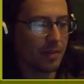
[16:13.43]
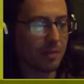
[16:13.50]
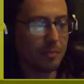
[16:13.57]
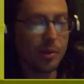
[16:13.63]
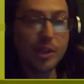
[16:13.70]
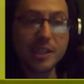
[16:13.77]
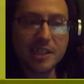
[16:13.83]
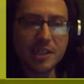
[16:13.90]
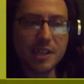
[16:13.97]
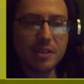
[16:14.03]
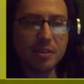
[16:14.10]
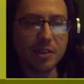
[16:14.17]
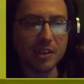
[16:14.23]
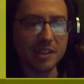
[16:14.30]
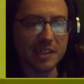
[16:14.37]
put
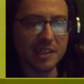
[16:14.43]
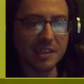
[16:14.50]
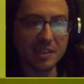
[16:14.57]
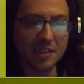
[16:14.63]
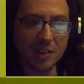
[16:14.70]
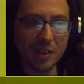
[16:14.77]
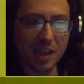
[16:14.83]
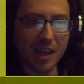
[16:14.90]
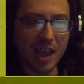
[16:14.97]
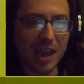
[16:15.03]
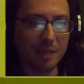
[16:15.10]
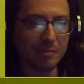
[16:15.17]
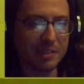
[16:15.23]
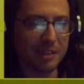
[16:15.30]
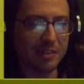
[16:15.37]
secrets into the
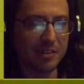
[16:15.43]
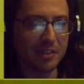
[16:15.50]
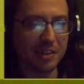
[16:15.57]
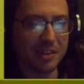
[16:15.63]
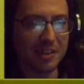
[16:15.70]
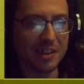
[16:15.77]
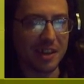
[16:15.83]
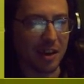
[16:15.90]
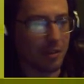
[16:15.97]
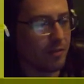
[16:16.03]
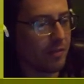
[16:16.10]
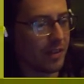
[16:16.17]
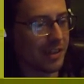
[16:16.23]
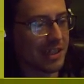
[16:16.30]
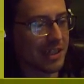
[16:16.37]
game. So, you
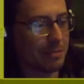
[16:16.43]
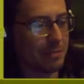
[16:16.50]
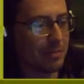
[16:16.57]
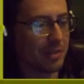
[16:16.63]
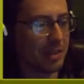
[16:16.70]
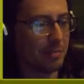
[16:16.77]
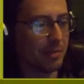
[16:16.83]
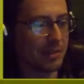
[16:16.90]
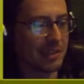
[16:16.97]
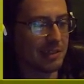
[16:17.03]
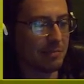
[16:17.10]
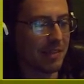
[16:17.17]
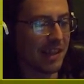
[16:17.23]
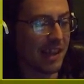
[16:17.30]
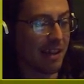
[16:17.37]
know, for example, you pull
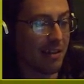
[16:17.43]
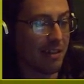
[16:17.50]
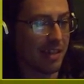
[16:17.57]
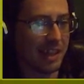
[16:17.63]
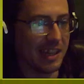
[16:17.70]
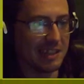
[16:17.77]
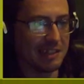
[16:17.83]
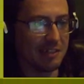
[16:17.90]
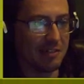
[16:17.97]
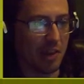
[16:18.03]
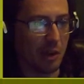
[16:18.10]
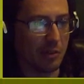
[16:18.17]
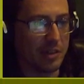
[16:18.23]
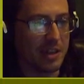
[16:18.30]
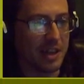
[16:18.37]
something out of this, you
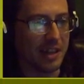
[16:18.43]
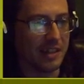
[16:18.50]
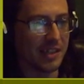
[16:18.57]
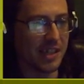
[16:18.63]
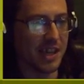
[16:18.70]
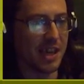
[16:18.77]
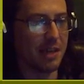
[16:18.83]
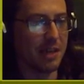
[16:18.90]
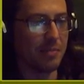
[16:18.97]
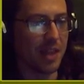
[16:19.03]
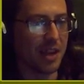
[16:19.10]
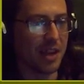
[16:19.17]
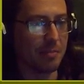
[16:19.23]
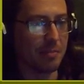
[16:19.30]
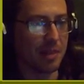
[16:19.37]
load it into him,
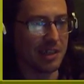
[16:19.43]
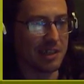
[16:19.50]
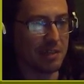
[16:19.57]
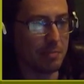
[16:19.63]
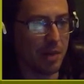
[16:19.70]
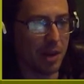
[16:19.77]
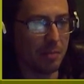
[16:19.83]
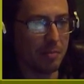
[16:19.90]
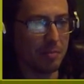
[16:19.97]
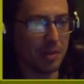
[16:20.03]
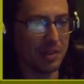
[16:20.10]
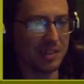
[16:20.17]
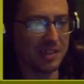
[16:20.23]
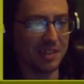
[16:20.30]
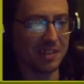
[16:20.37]
then you press the purple
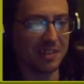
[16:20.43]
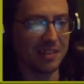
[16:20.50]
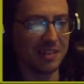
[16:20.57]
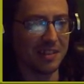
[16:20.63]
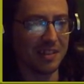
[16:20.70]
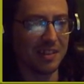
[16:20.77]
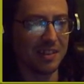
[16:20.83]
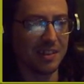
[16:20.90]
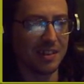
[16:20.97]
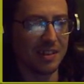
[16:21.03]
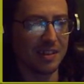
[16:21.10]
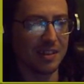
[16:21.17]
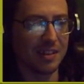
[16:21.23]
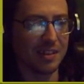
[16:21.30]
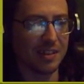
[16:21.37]
button,
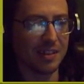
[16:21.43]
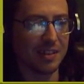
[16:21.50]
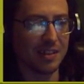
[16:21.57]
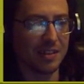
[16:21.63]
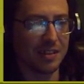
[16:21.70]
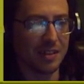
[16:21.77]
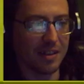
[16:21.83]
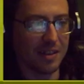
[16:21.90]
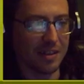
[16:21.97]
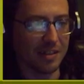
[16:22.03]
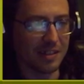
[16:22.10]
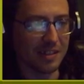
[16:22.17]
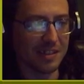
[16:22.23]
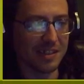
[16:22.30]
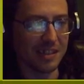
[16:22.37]

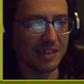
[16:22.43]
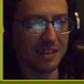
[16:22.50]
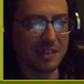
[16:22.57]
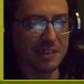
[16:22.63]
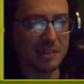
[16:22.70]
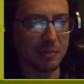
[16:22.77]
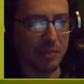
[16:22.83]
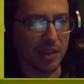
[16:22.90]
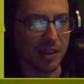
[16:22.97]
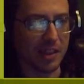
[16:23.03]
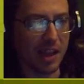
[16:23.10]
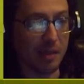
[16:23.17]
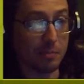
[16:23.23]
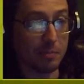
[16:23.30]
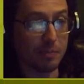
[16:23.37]
and it does something.
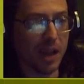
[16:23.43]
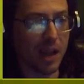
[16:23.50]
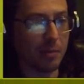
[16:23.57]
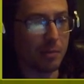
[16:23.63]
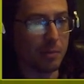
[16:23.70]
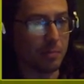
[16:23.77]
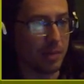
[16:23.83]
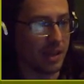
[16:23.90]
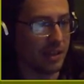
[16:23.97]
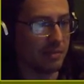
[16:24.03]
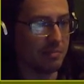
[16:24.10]
That, that would be